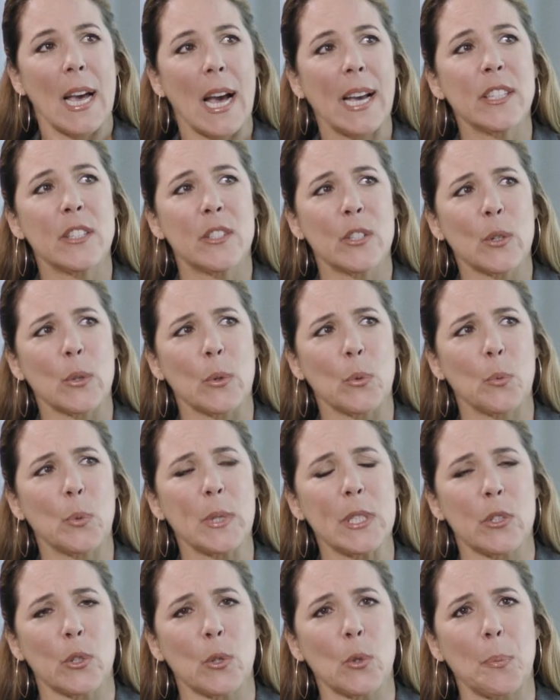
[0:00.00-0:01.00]
I do,
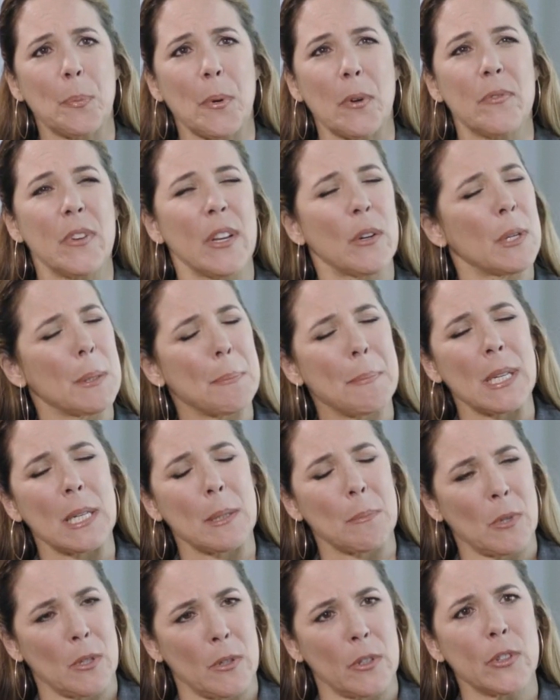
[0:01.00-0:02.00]
we do, but very
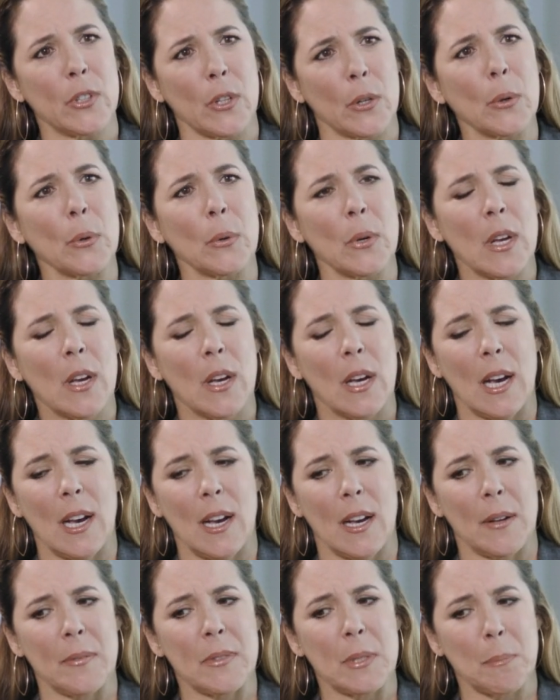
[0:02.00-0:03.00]
minimal though.
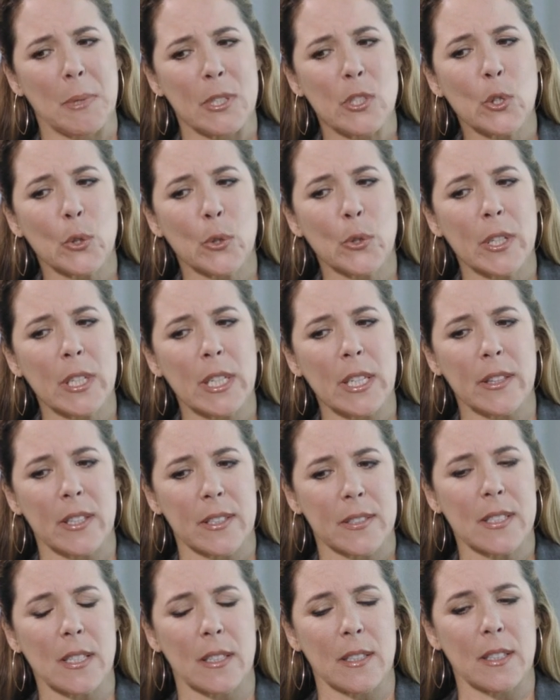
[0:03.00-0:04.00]
The majority
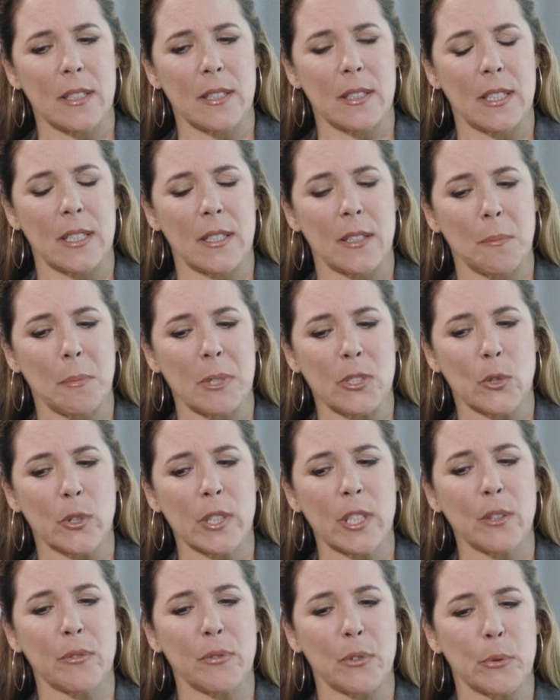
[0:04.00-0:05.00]

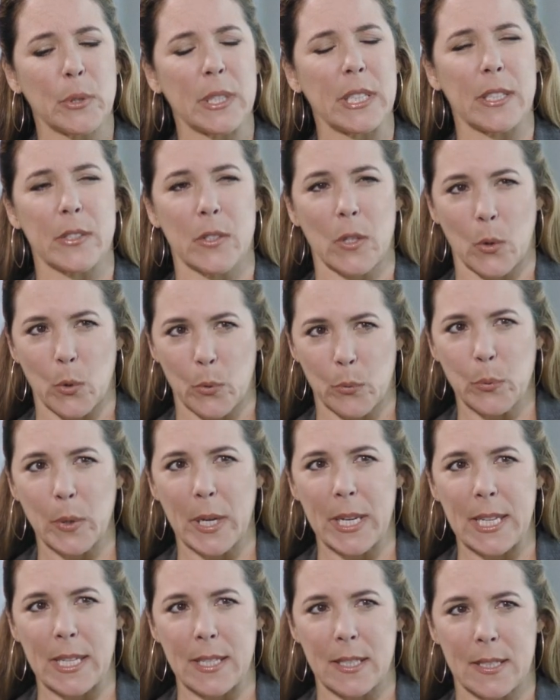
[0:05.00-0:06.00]
of Floridians
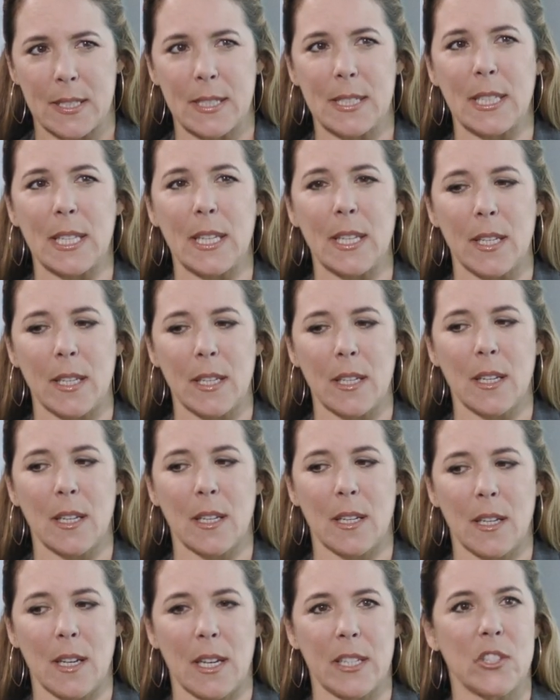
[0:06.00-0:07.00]
already see
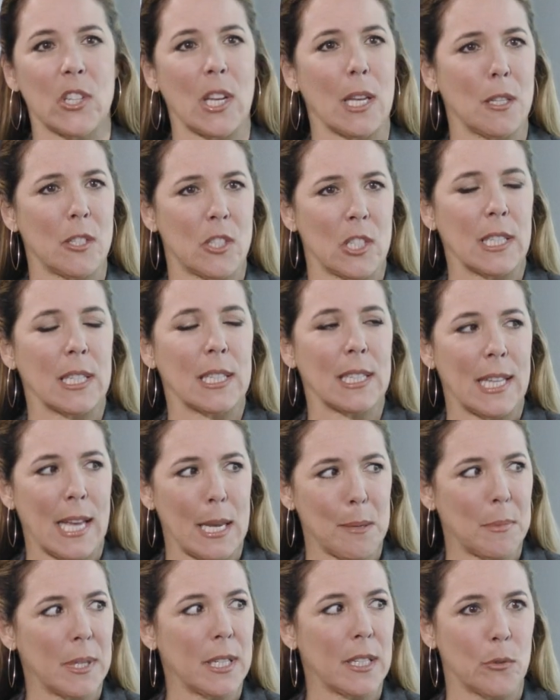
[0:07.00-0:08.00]
a changing
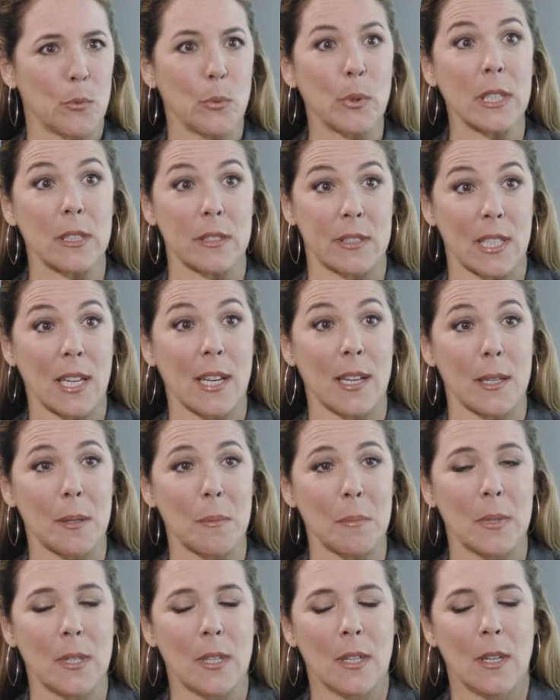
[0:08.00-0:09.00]
climate in real time.